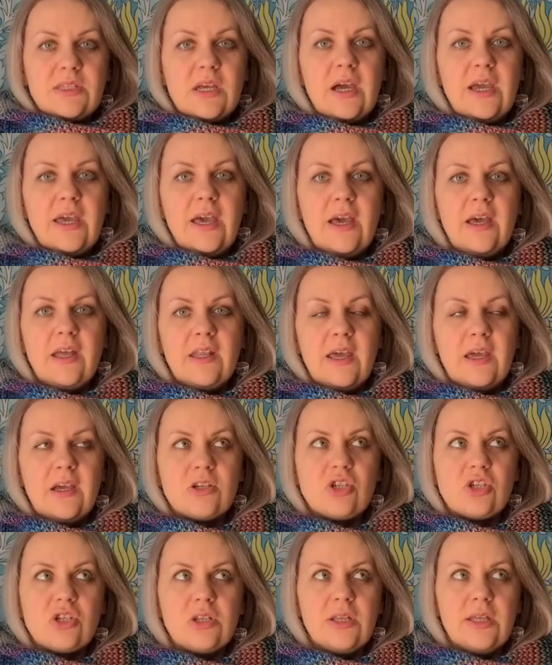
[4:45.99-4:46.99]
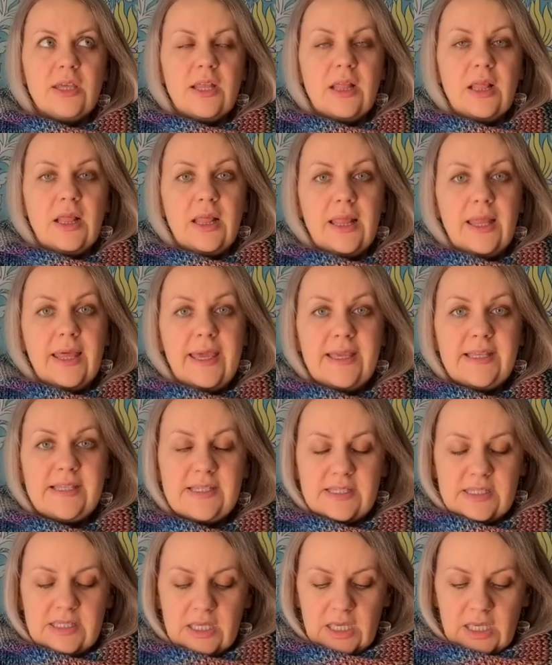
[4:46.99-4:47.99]
I had actually
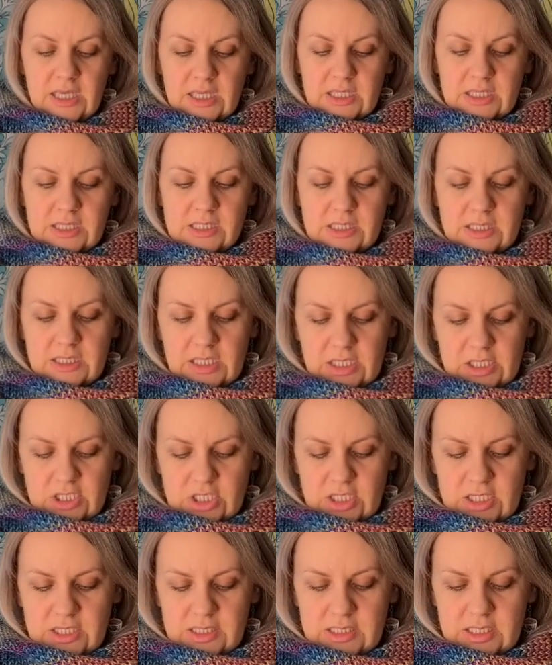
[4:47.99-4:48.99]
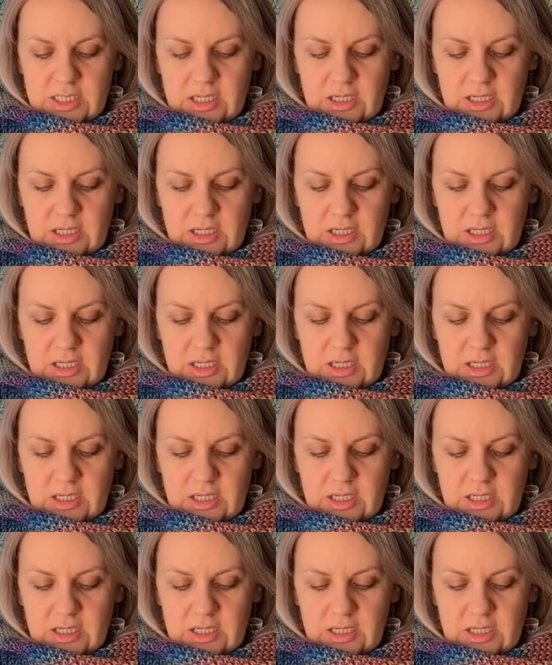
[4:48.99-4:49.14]
less stitches.